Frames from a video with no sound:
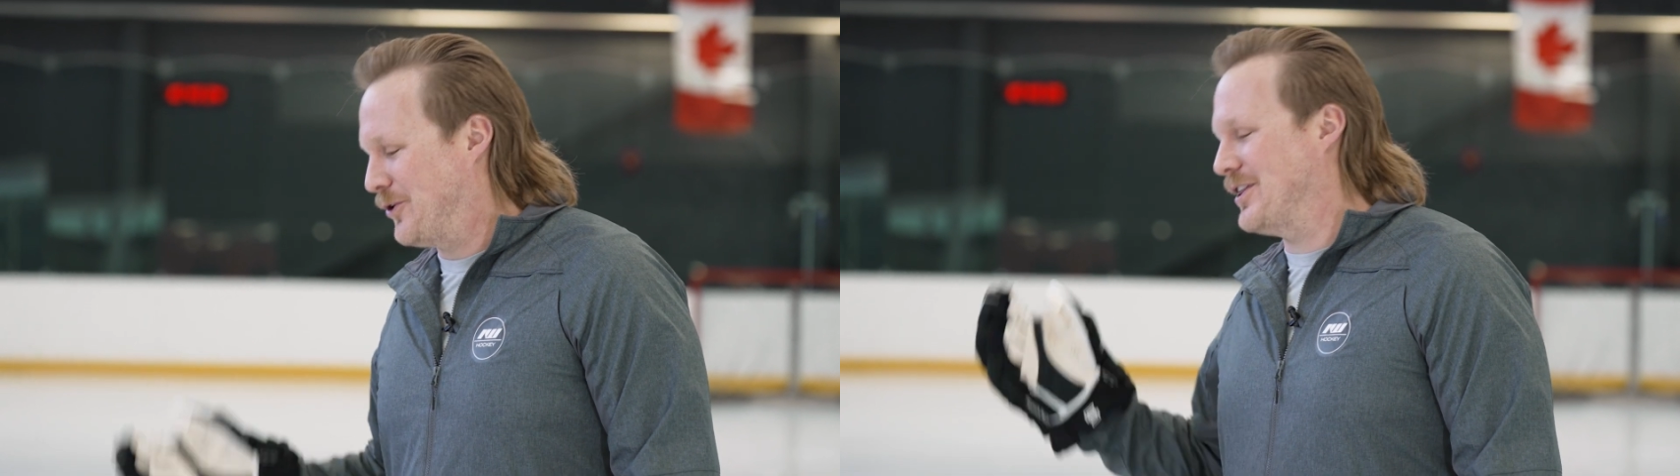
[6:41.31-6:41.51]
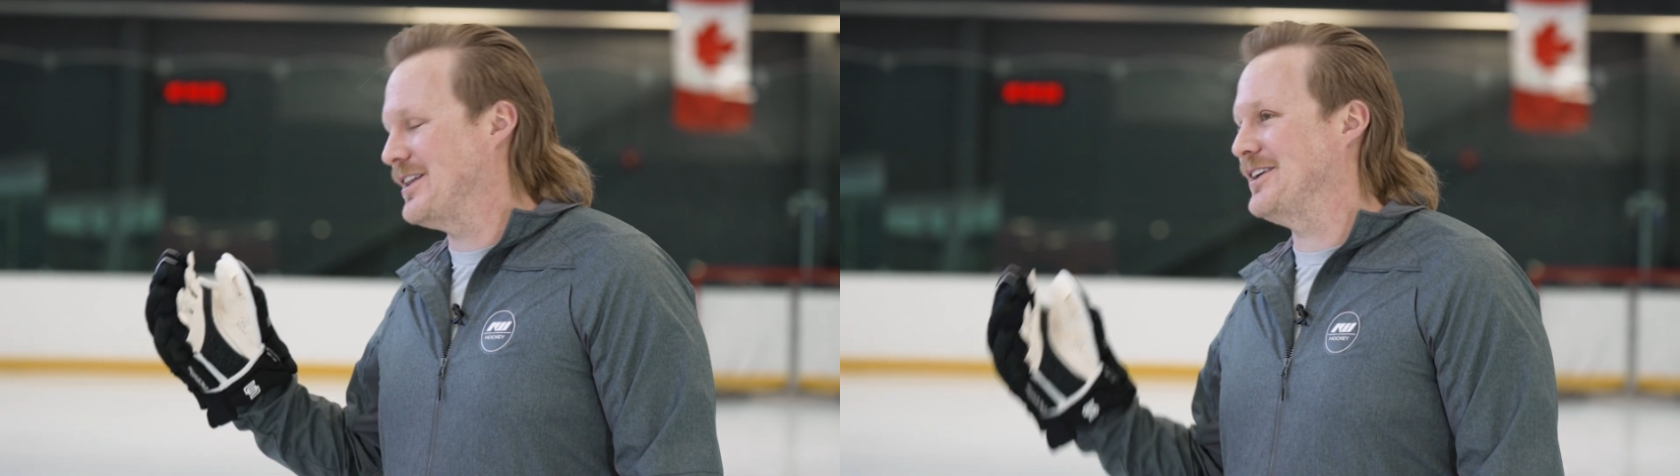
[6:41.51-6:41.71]

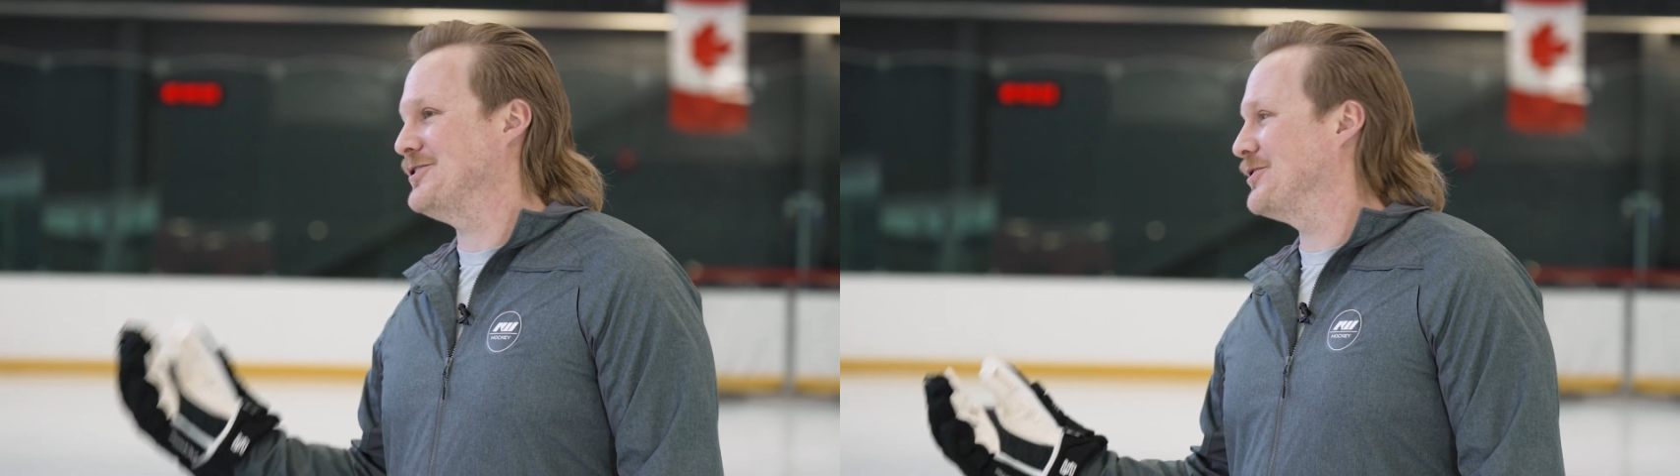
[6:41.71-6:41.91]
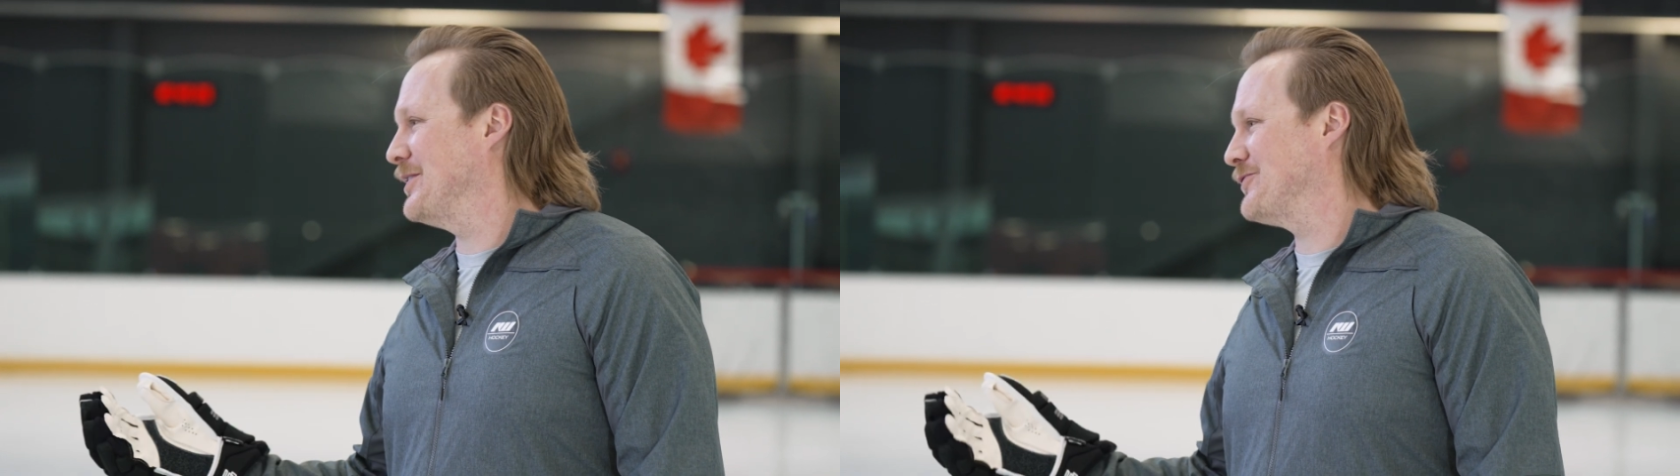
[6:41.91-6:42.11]
thank you
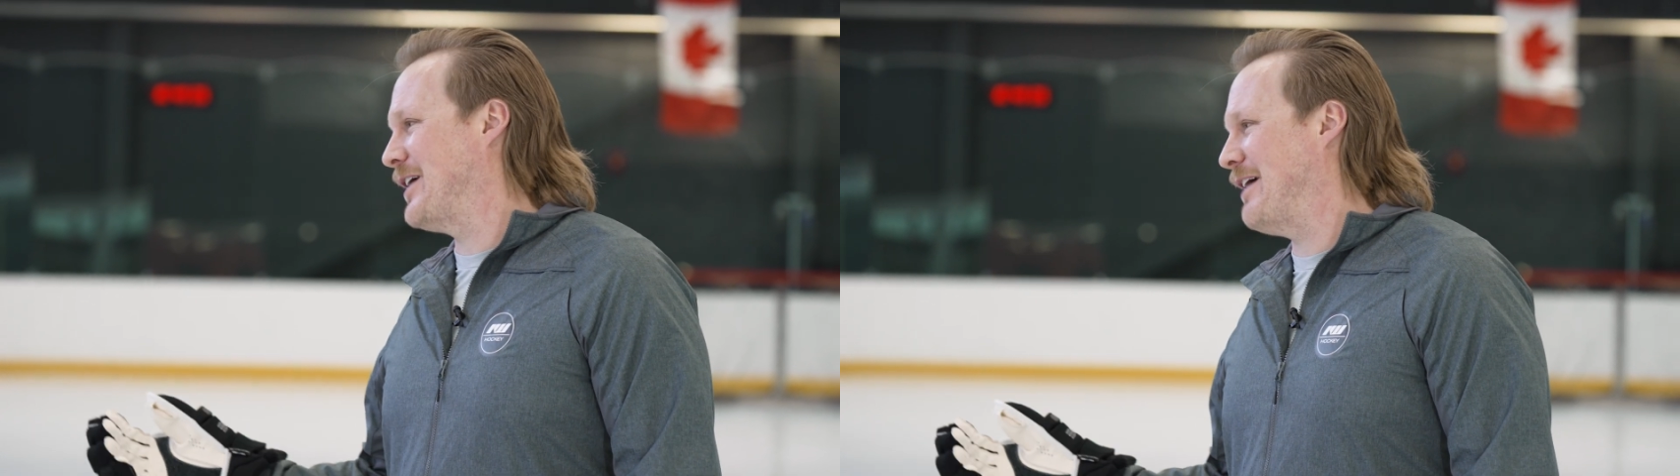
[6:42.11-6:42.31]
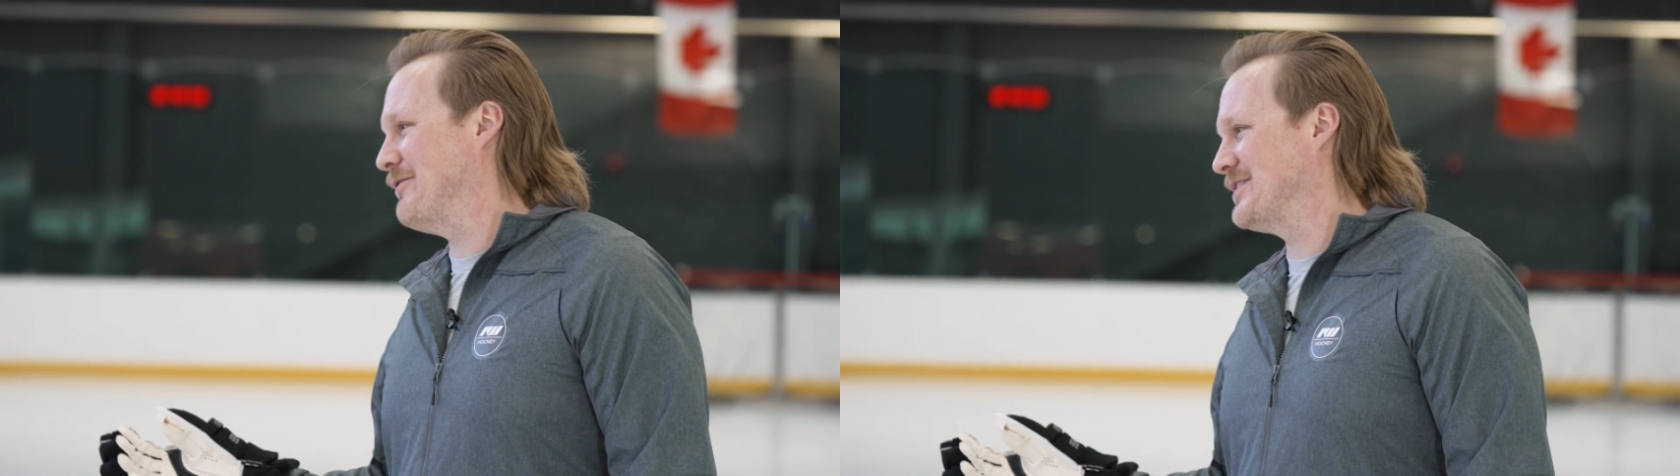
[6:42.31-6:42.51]
so much for
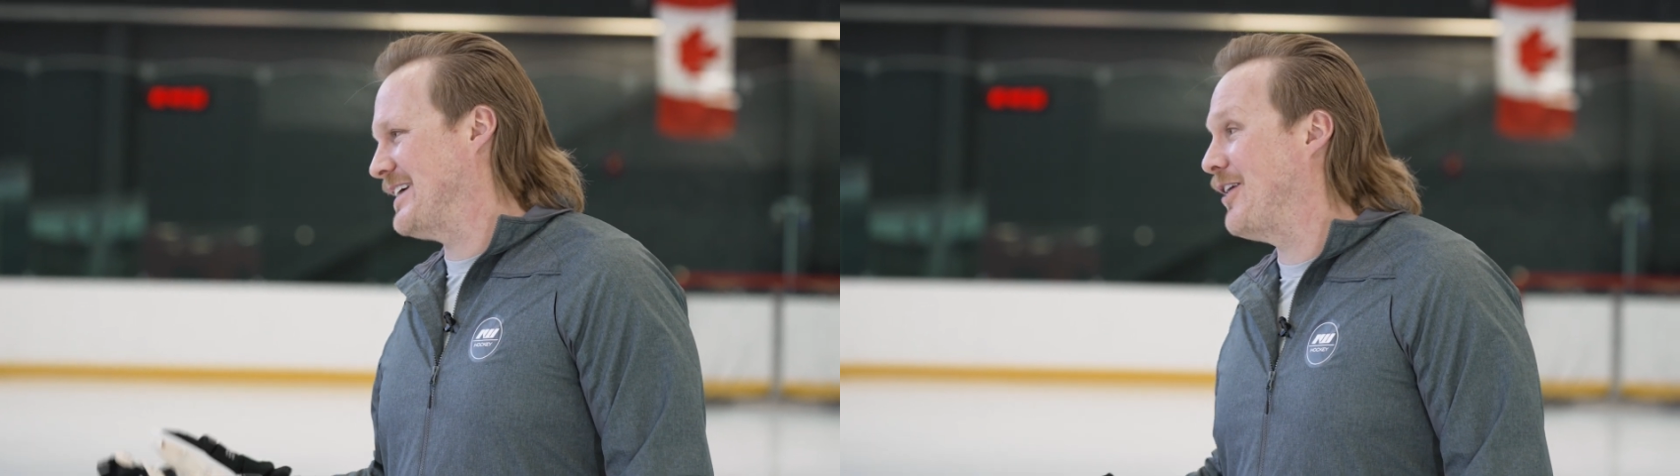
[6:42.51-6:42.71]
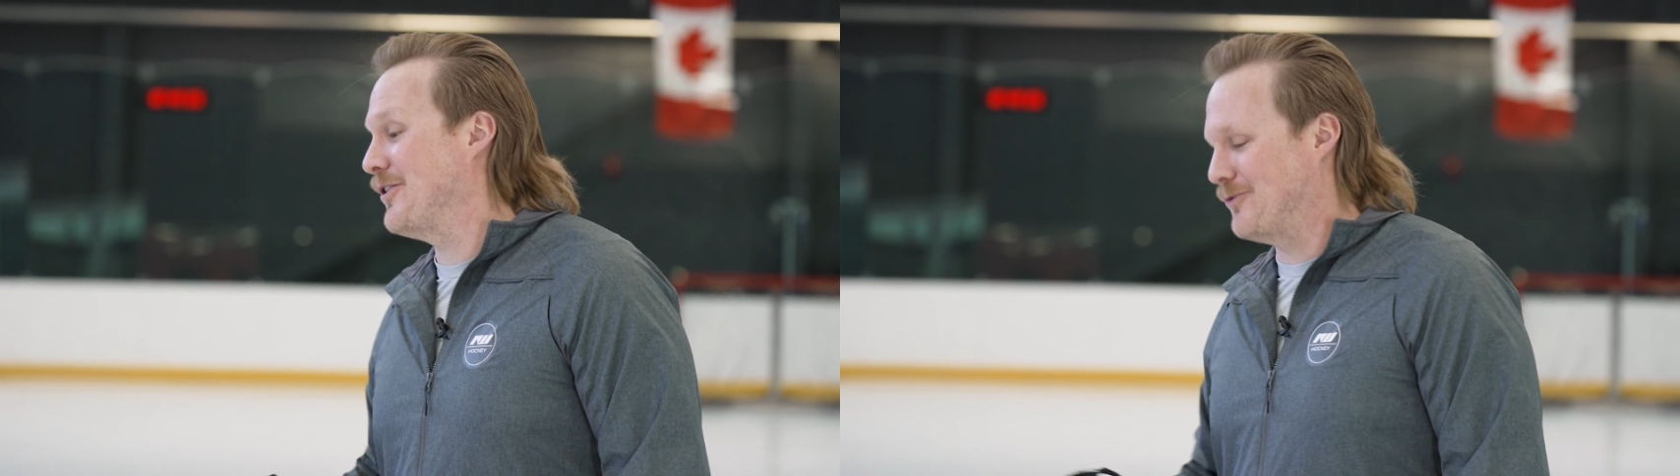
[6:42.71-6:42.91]
having us
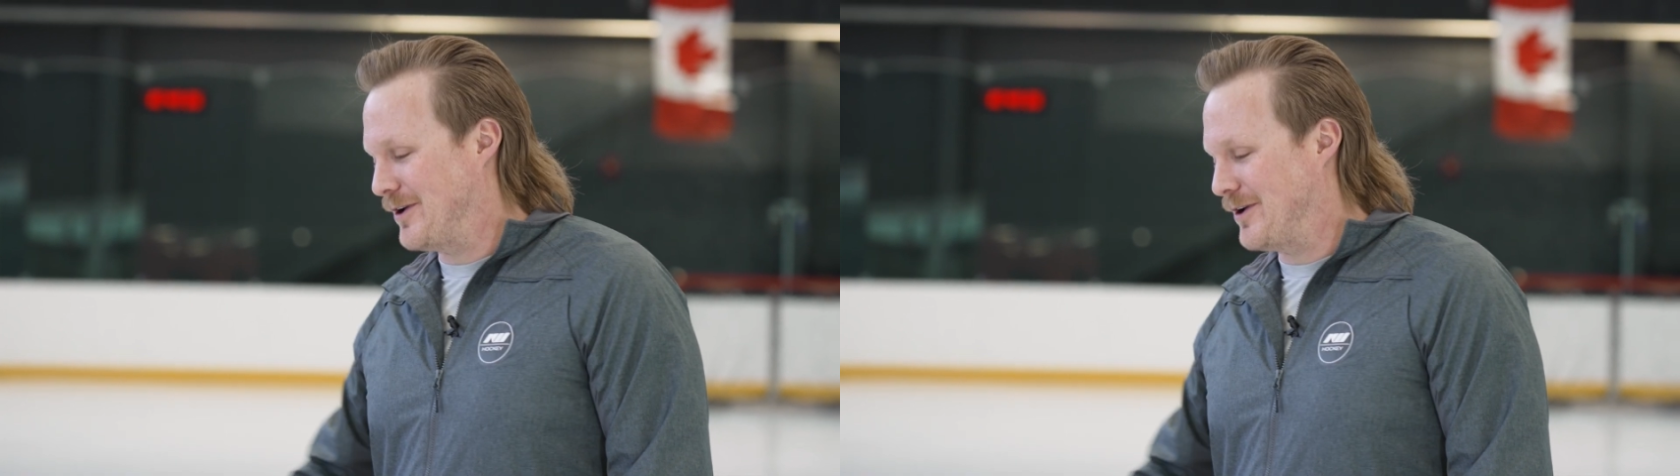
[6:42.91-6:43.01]
out and